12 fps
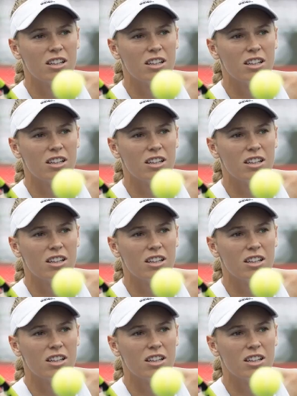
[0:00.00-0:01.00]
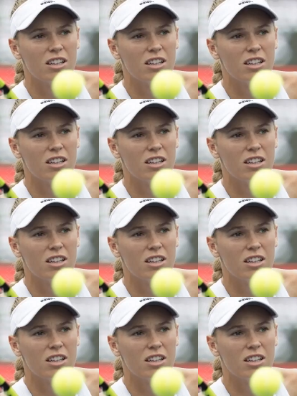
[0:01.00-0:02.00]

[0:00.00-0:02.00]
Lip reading: [no speech]